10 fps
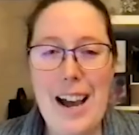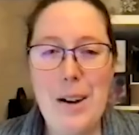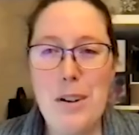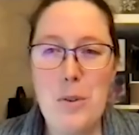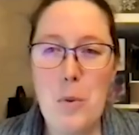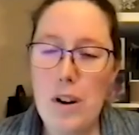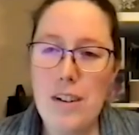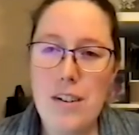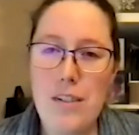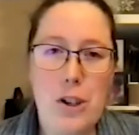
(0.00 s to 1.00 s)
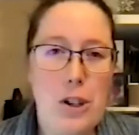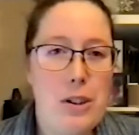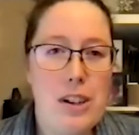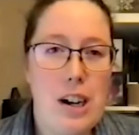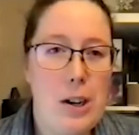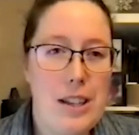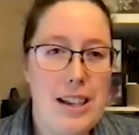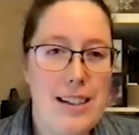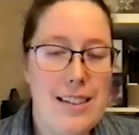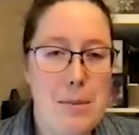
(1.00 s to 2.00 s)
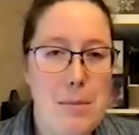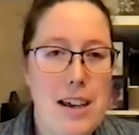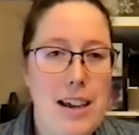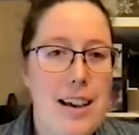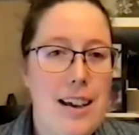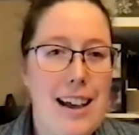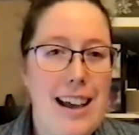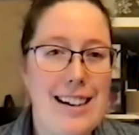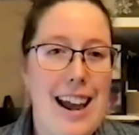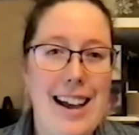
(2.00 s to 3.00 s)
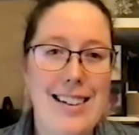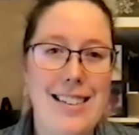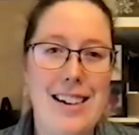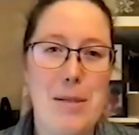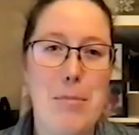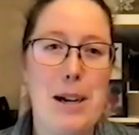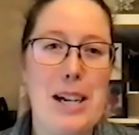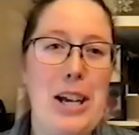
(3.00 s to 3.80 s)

was wonderful. You can only see me and Cassidy, but